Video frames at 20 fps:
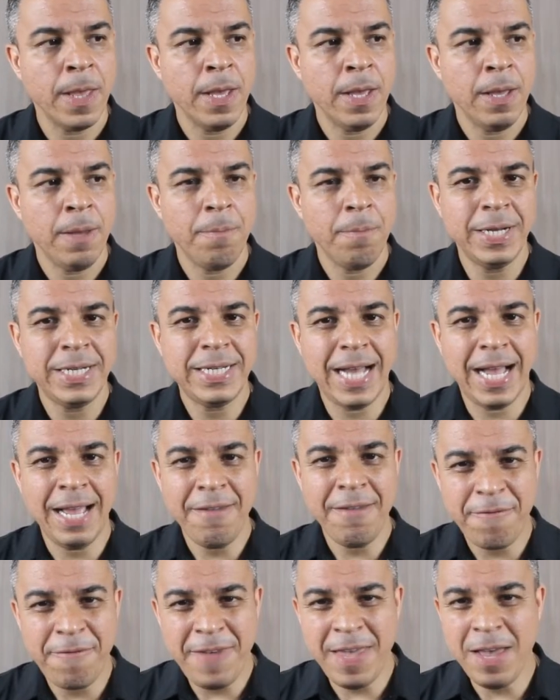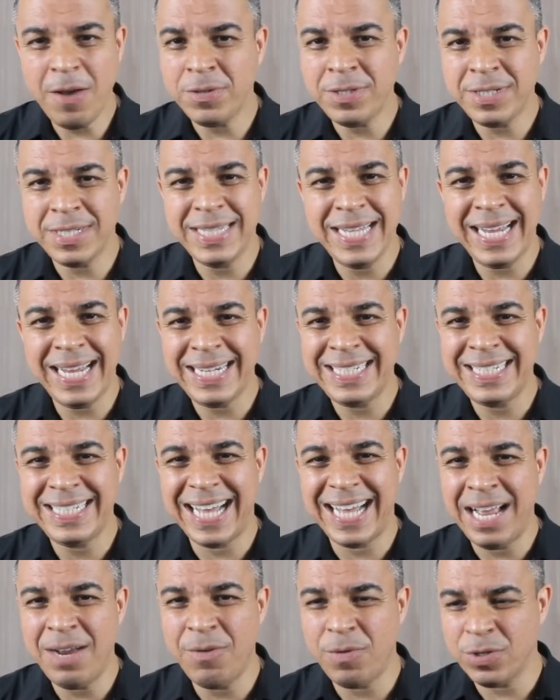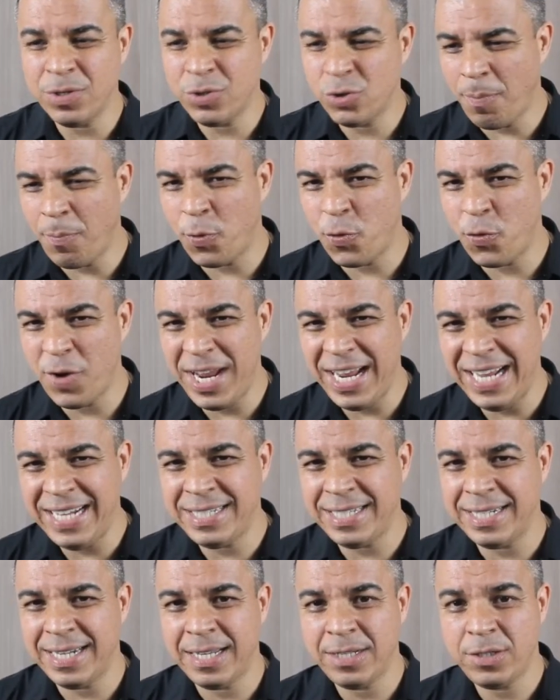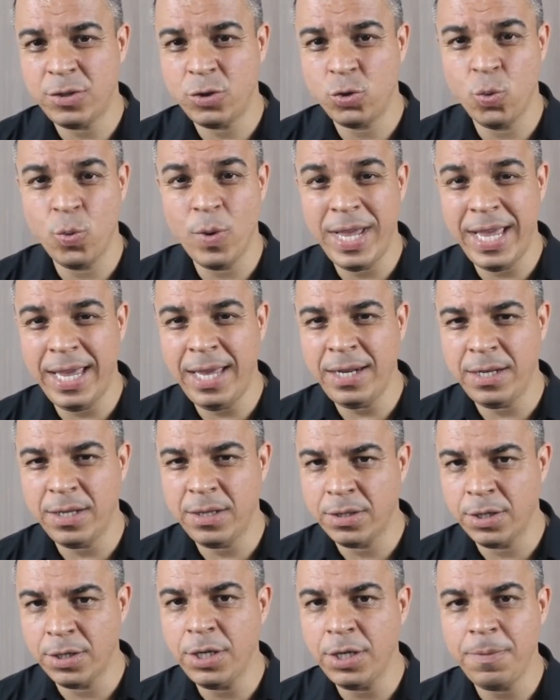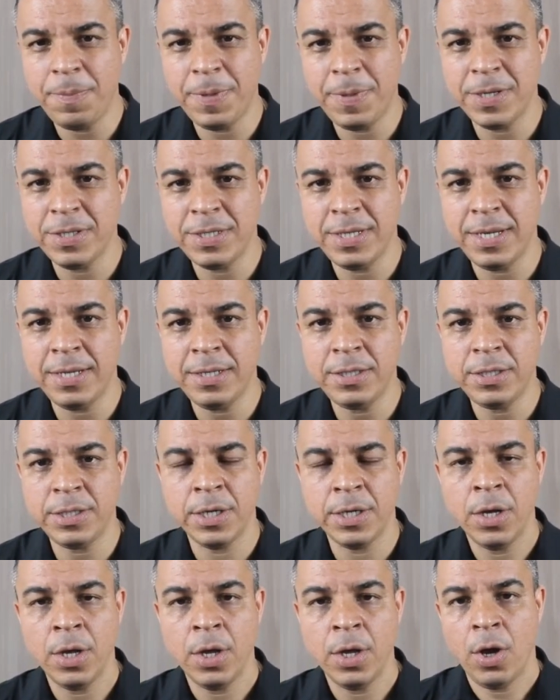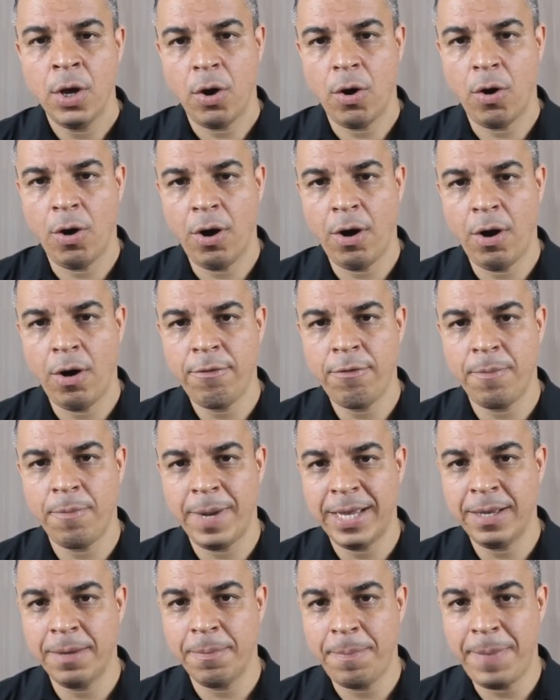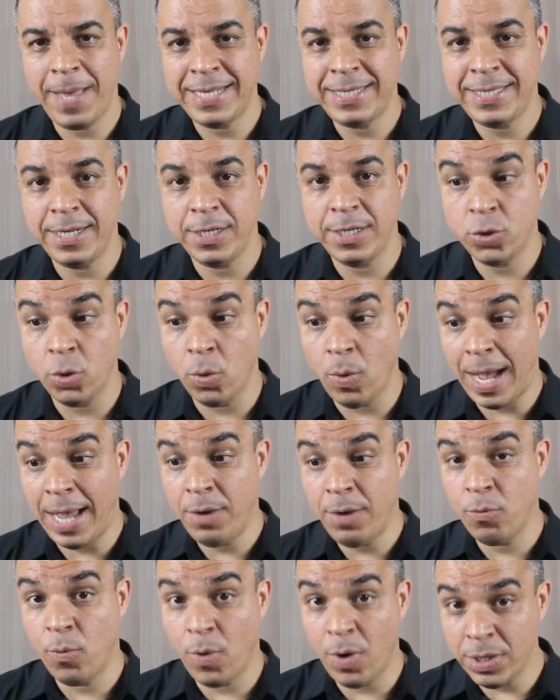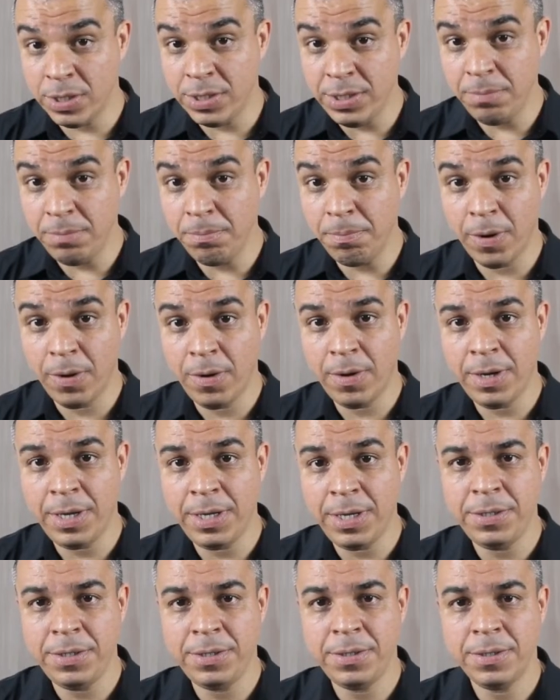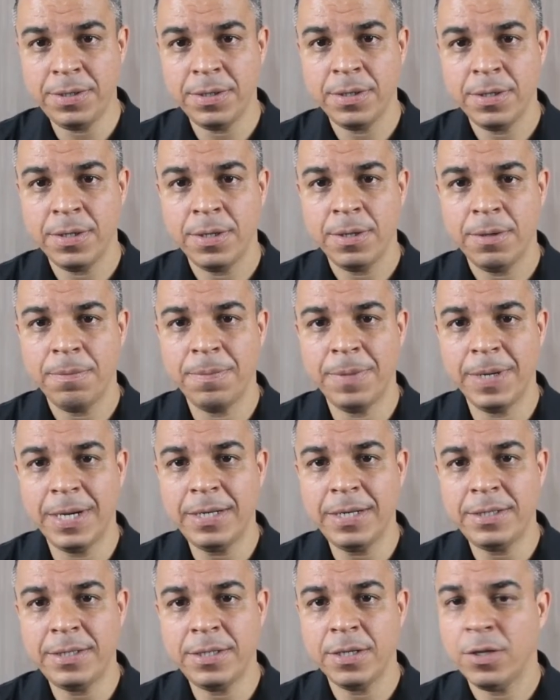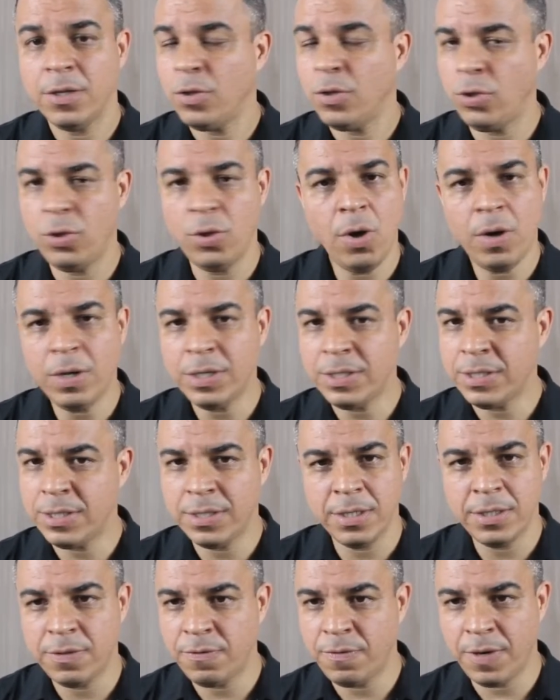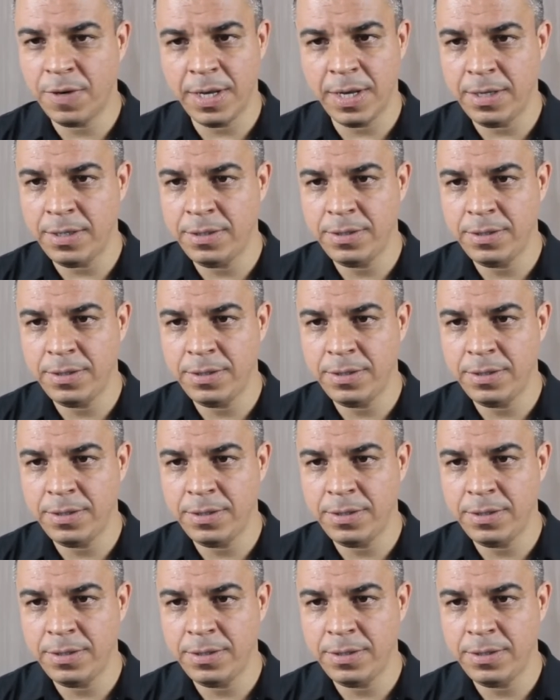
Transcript: but I felt that I was operating at 20-30% of my capacity. So I was employed, but not satisfied.